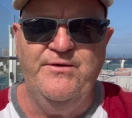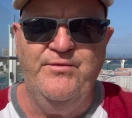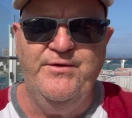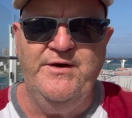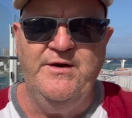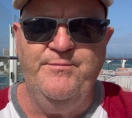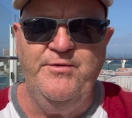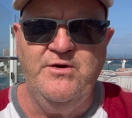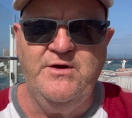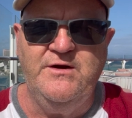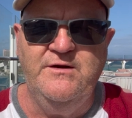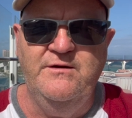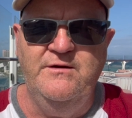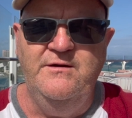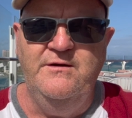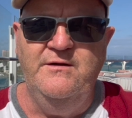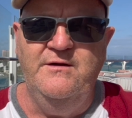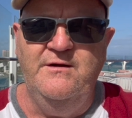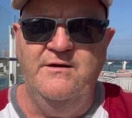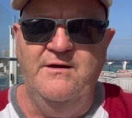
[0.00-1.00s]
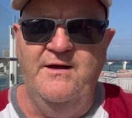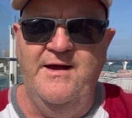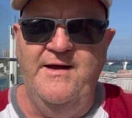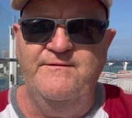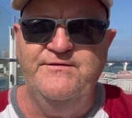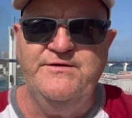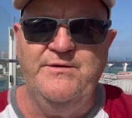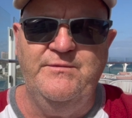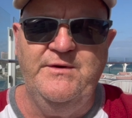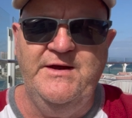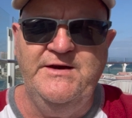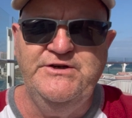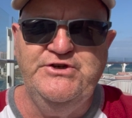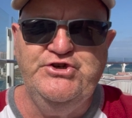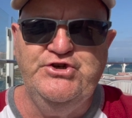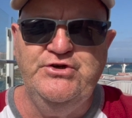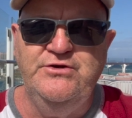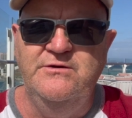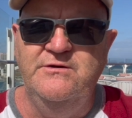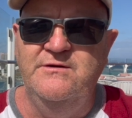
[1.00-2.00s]
read a book, have some lunch,
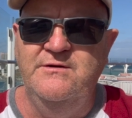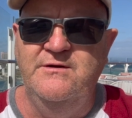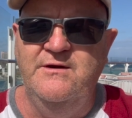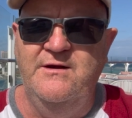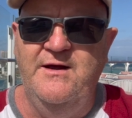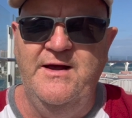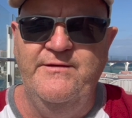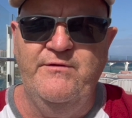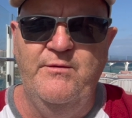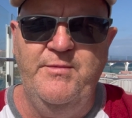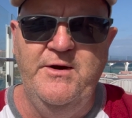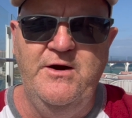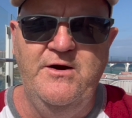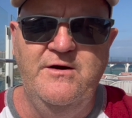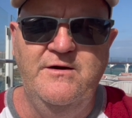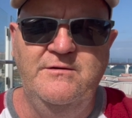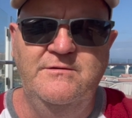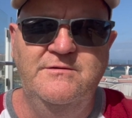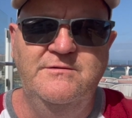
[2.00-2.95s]
have a beer,